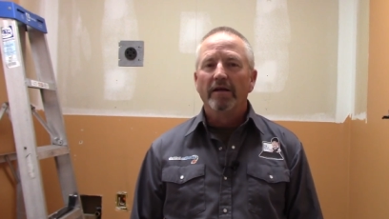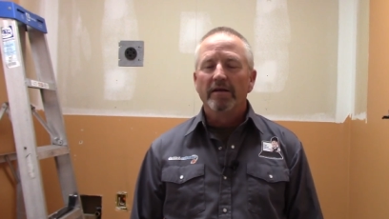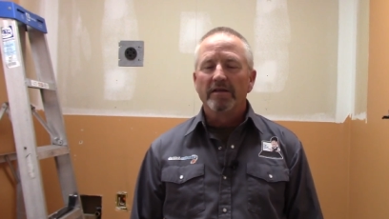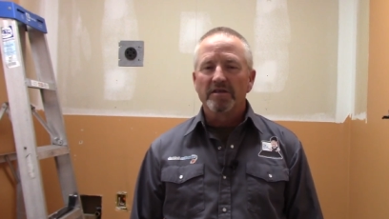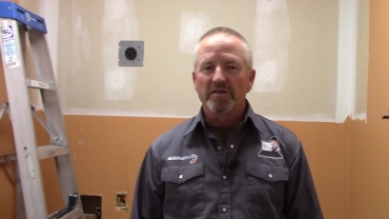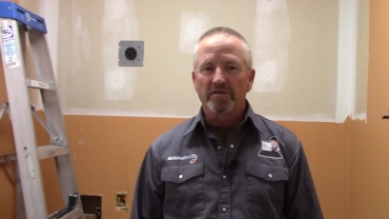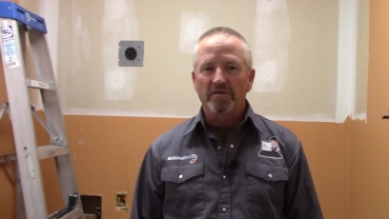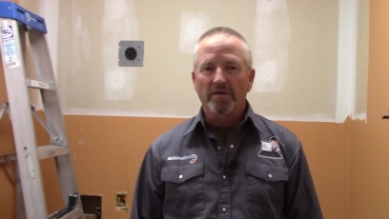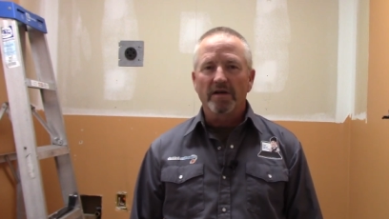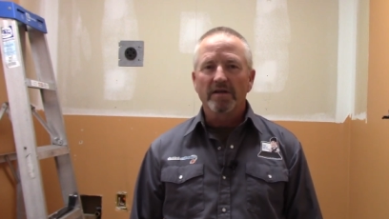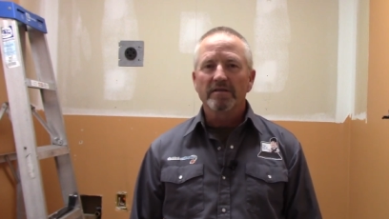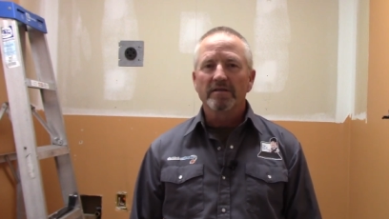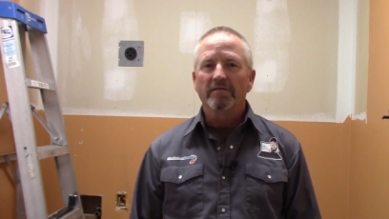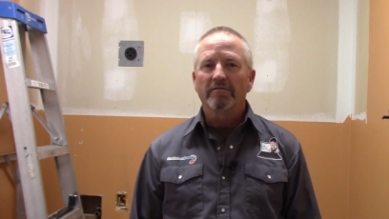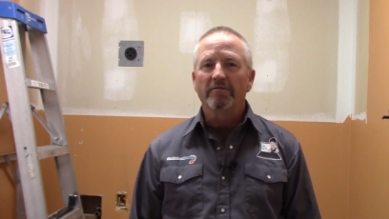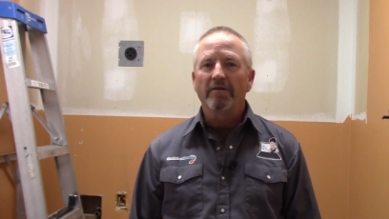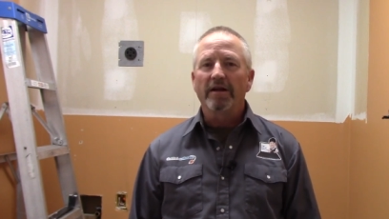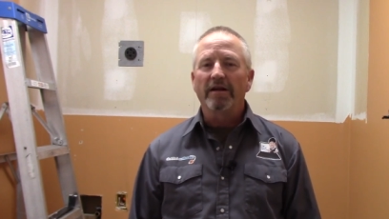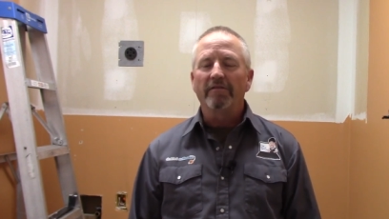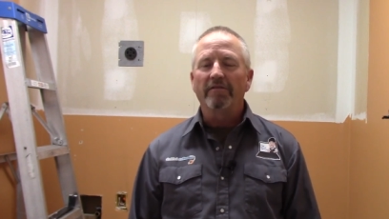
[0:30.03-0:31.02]
stress of
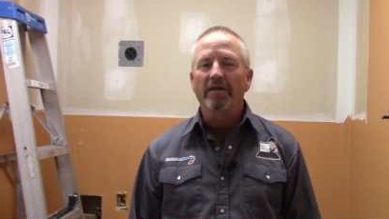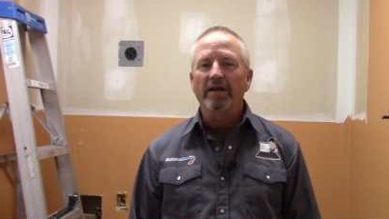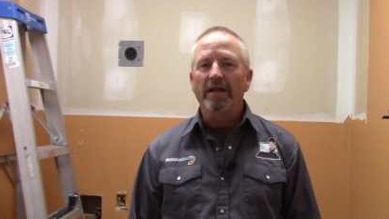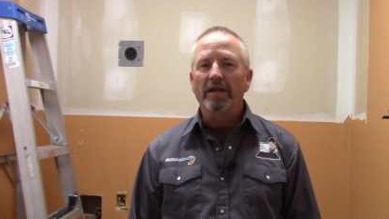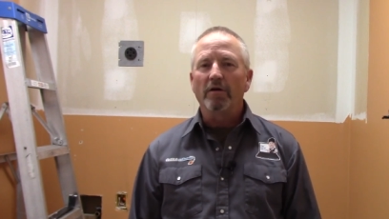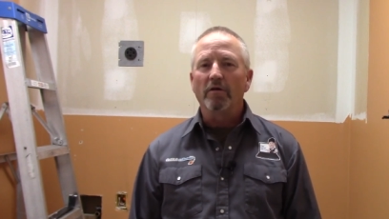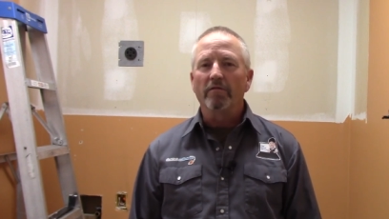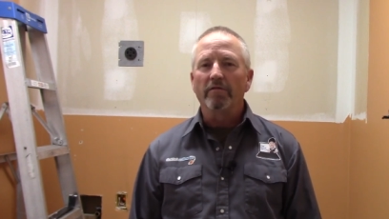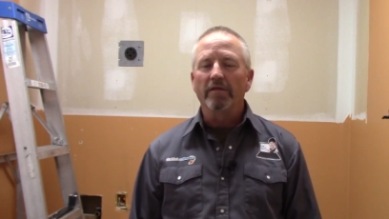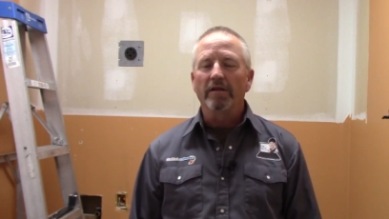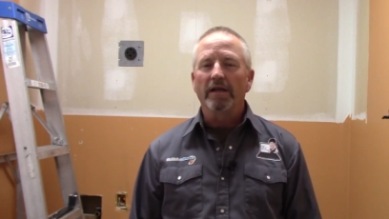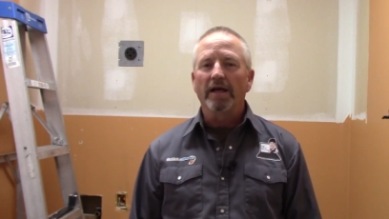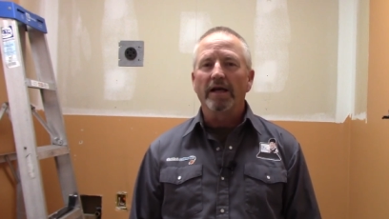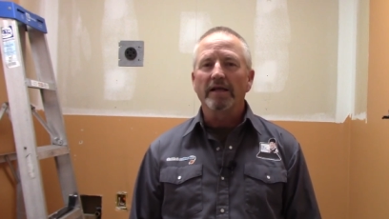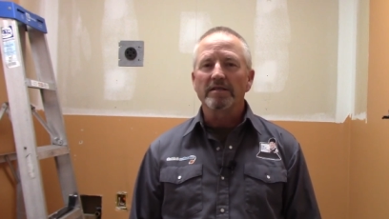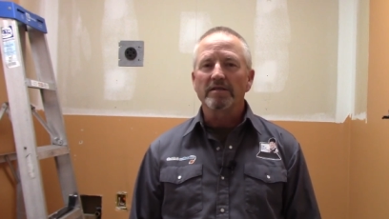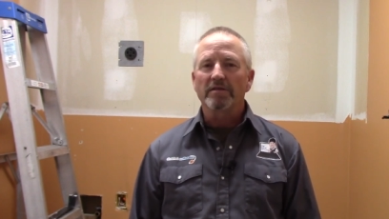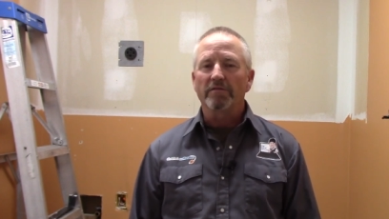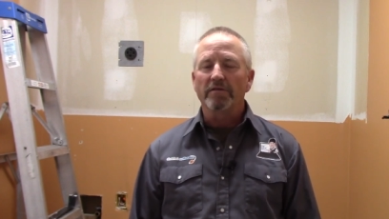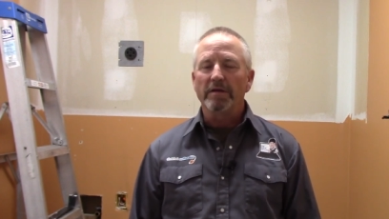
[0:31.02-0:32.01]
renovating over the
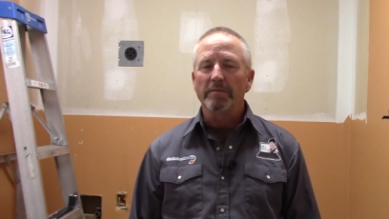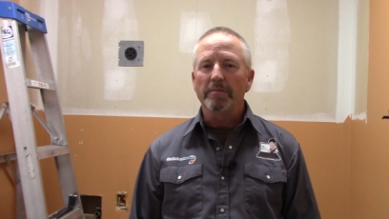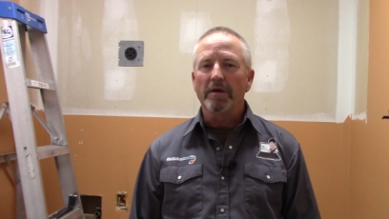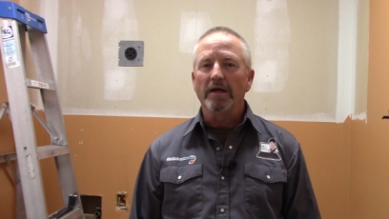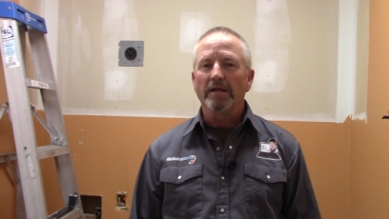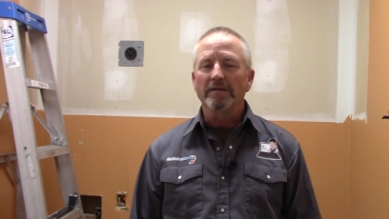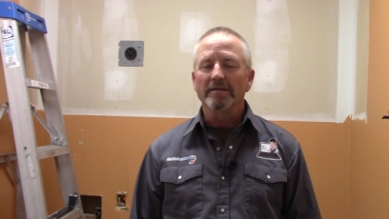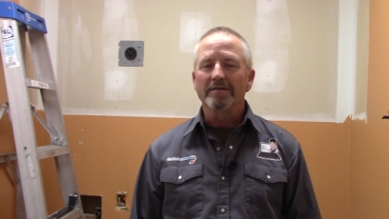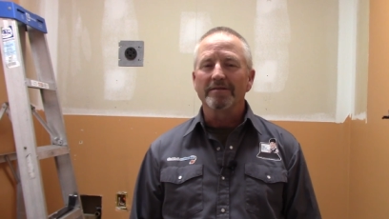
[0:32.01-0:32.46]
last three months.